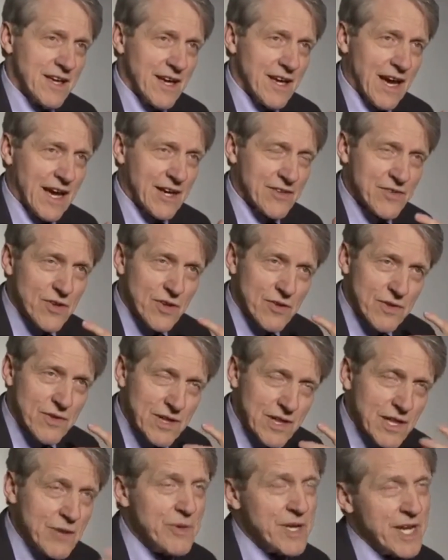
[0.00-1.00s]
So to
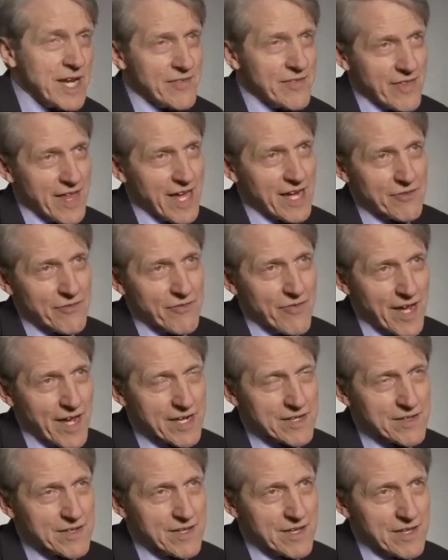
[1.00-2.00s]
eliminate that
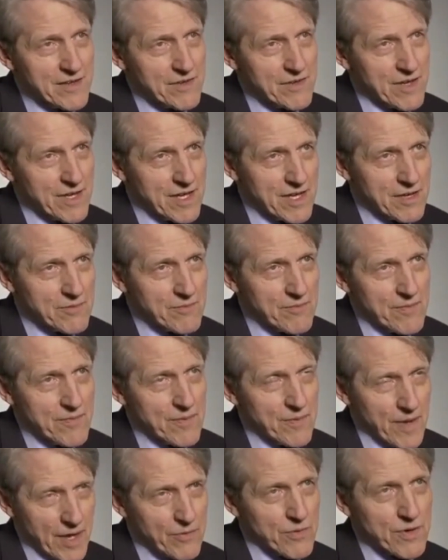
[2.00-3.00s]
effect, in
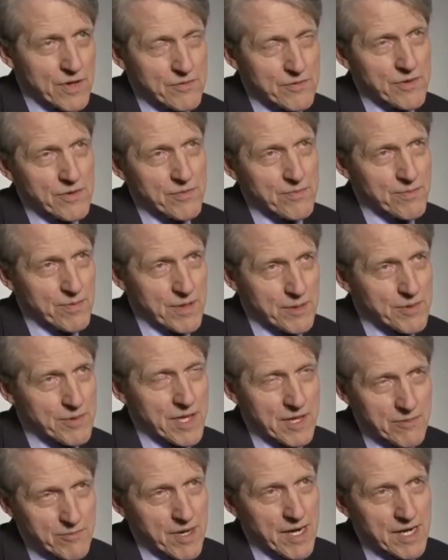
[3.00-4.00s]
my work with people
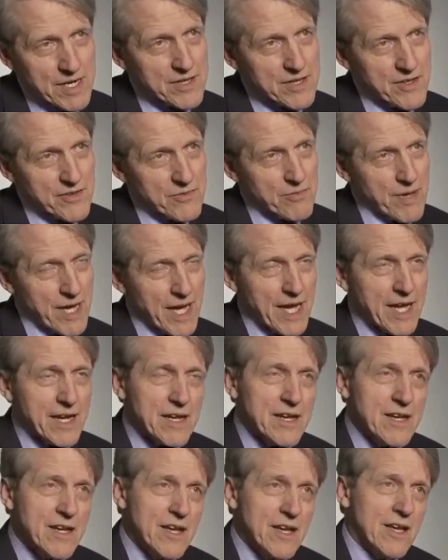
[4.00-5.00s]
at Barclays Bank,
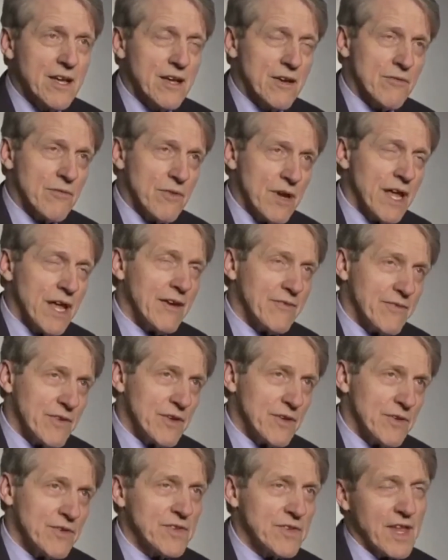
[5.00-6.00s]
we have
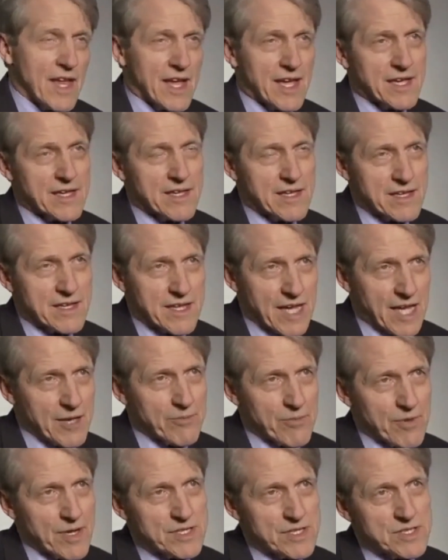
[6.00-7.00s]
used a
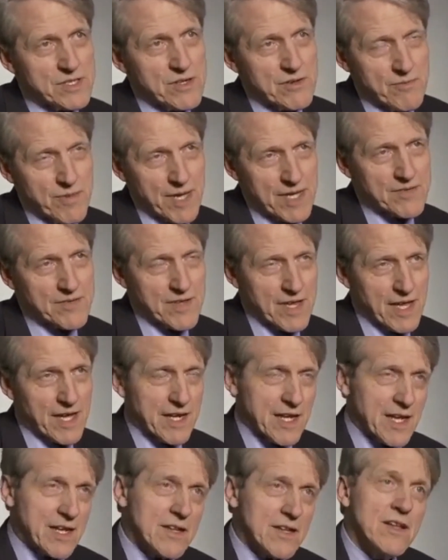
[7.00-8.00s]
CAPE ratio based
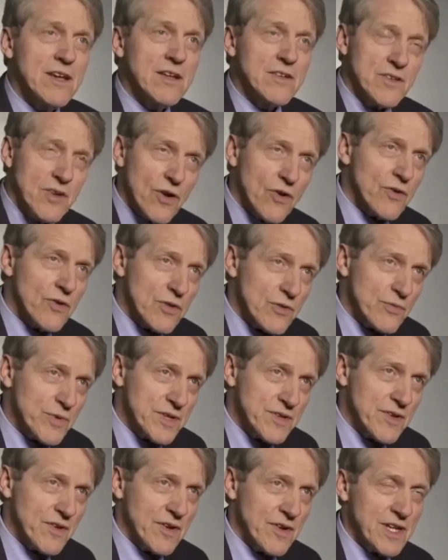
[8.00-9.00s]
on a total
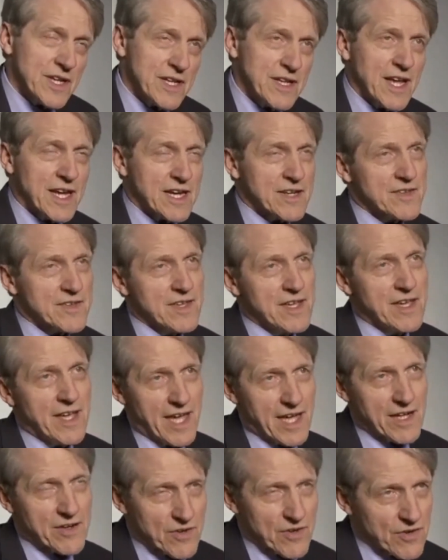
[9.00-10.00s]
return index
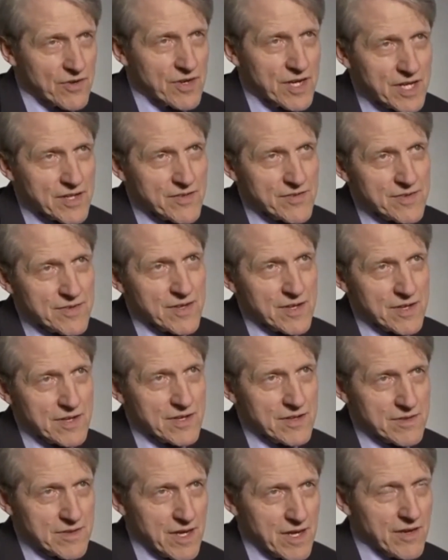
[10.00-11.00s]
and earnings
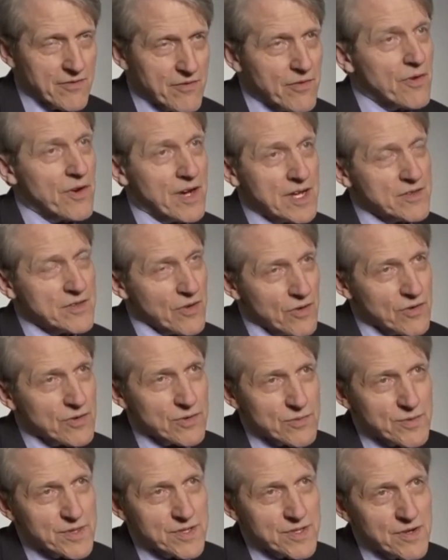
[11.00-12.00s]
for a
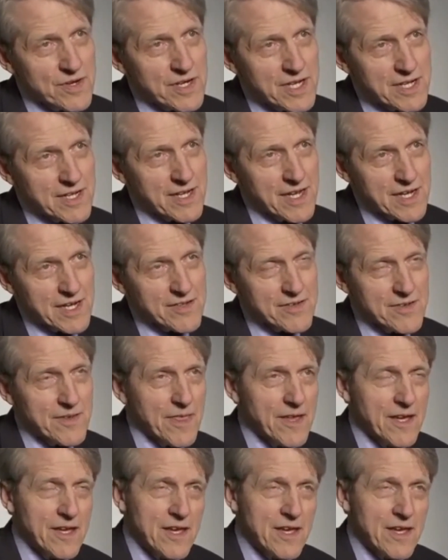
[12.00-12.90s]
total return index,